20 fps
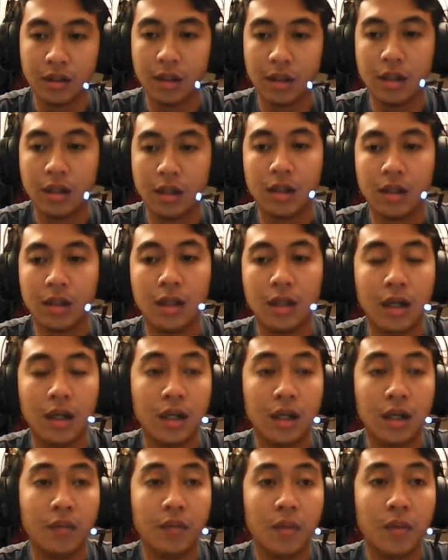The
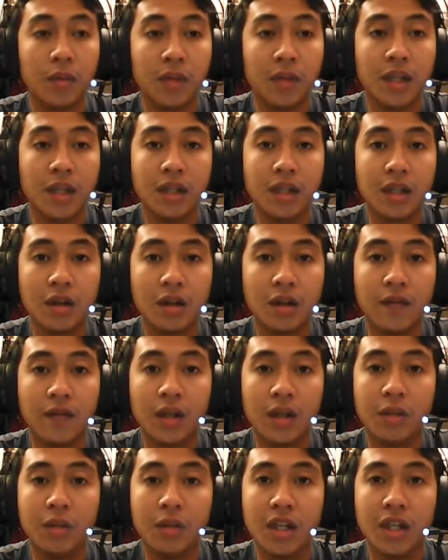implementation of lean
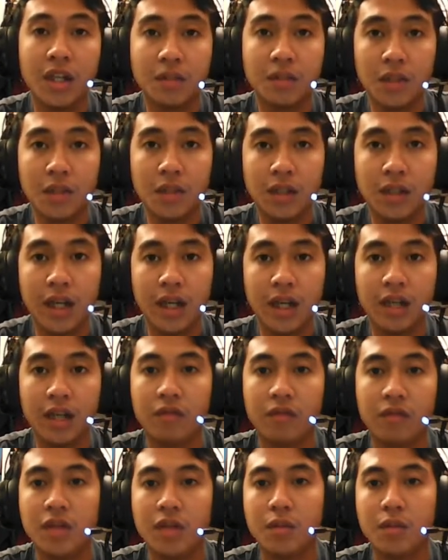management can
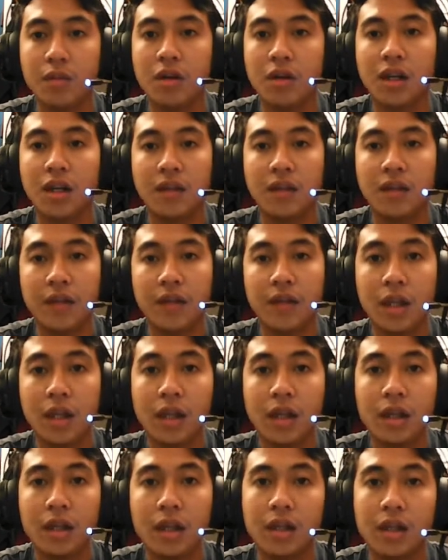increase productivity,
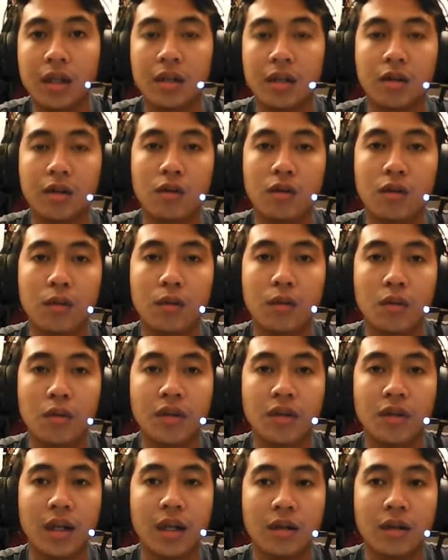lower
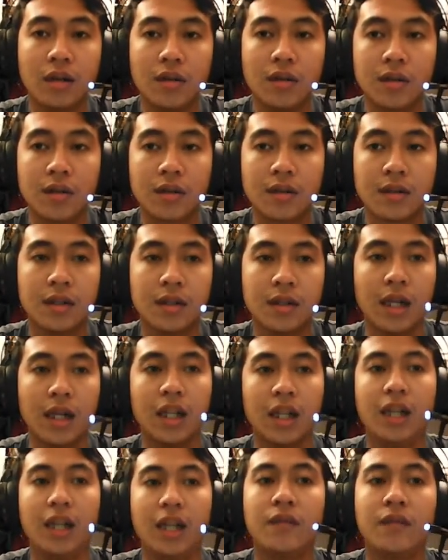project costs, and
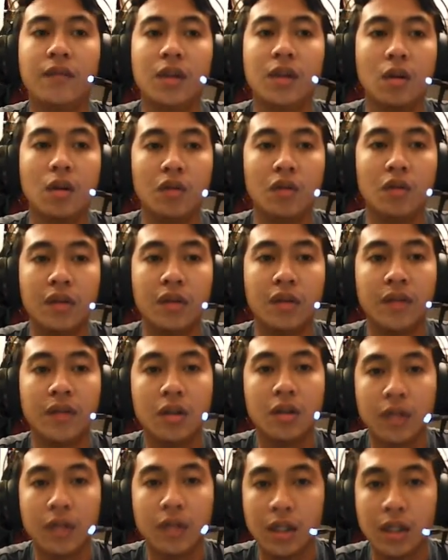even lower revenue
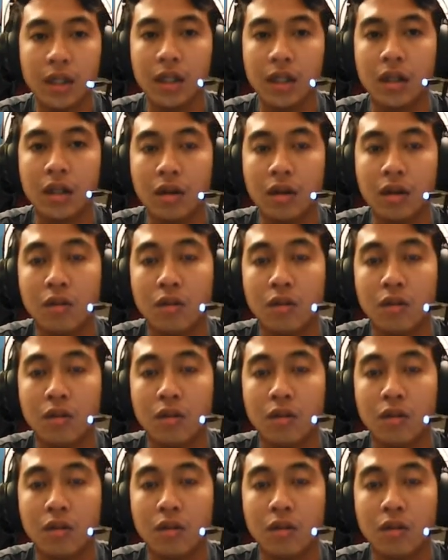in the automotive